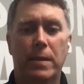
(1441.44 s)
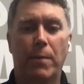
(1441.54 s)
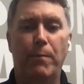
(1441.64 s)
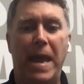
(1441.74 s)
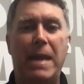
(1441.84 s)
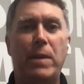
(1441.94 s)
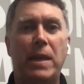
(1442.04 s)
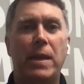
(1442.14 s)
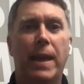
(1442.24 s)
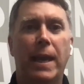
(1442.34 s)
the
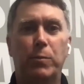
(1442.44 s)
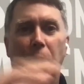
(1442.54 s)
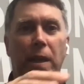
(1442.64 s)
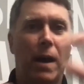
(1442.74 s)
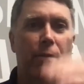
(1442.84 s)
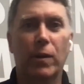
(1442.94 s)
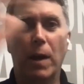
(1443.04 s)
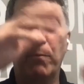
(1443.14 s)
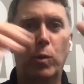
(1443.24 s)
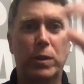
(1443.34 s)
baby has been covered
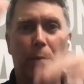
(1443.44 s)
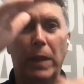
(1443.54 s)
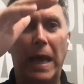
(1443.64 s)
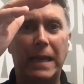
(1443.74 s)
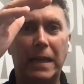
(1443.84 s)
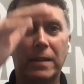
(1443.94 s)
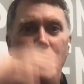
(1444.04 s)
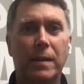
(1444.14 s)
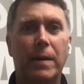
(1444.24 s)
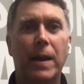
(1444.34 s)
up with the
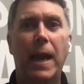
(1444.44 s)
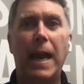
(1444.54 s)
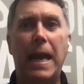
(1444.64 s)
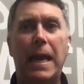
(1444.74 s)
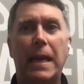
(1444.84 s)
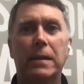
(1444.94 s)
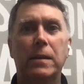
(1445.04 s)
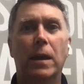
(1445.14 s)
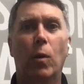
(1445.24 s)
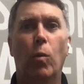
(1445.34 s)
blankets. Yep.
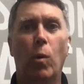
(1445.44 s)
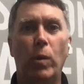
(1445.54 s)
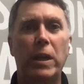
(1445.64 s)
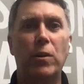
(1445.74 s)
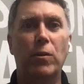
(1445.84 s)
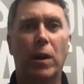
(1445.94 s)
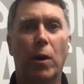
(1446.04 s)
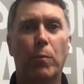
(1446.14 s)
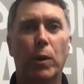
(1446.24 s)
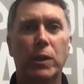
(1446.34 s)
And what we do in
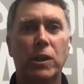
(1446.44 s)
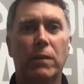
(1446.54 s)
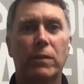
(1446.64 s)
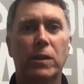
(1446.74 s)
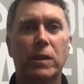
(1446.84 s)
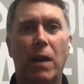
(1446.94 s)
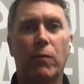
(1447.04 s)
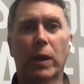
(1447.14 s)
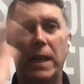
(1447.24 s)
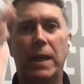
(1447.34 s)
our appreciative
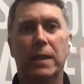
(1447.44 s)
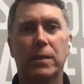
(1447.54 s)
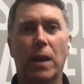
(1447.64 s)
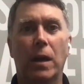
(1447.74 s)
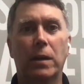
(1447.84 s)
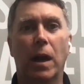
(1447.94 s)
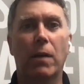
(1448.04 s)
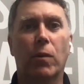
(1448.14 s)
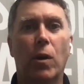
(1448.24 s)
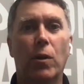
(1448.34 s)
discovery is to
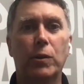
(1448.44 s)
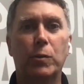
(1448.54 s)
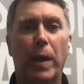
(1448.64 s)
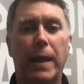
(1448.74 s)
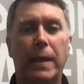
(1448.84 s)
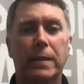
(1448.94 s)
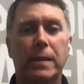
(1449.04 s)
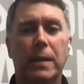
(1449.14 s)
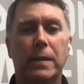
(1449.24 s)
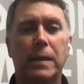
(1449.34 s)
uncover all those
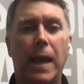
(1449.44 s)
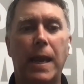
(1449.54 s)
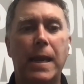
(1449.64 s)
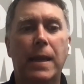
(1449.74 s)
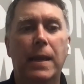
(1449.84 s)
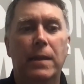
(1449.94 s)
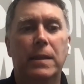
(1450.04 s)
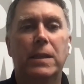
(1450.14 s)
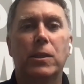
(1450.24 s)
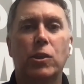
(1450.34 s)
blankets and say,
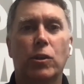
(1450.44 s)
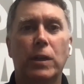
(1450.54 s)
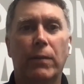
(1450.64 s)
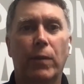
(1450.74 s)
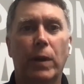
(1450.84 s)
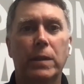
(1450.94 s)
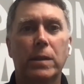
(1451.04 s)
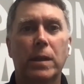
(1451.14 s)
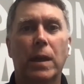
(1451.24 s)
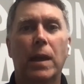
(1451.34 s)
this is your
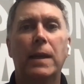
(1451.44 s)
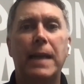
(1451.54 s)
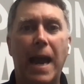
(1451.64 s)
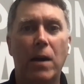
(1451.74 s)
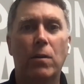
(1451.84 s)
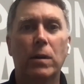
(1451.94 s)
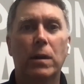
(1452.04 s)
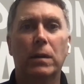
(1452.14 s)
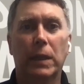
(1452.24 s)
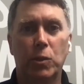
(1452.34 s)
difference. Now
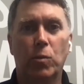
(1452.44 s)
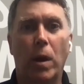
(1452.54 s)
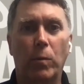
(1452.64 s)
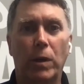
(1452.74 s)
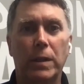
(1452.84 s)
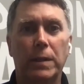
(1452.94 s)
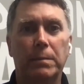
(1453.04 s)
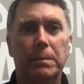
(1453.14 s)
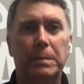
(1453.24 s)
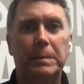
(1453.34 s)
let's run with it.